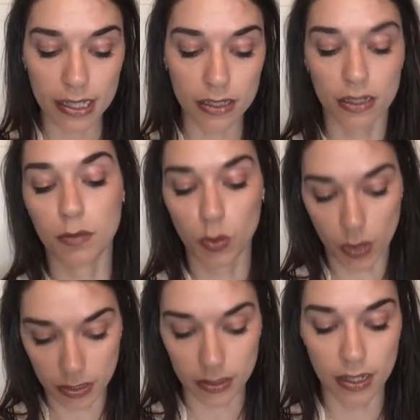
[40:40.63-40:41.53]
number
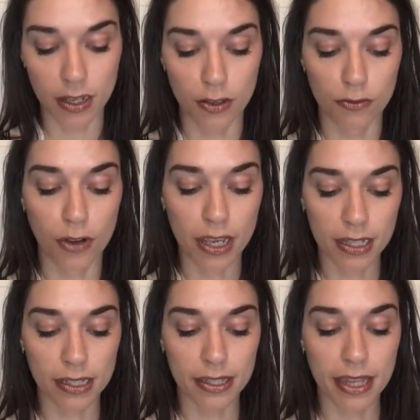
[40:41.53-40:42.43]
1,
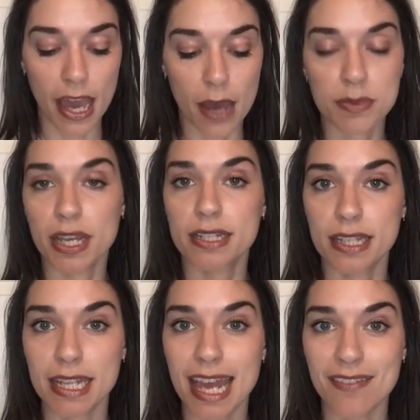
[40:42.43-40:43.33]
right-click the object in
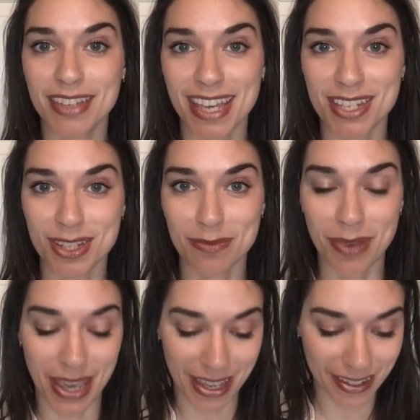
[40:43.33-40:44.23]
the navigation
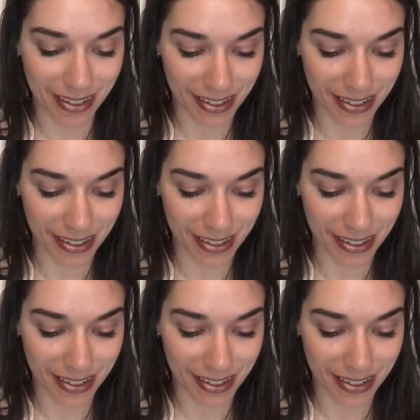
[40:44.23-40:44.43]
pane.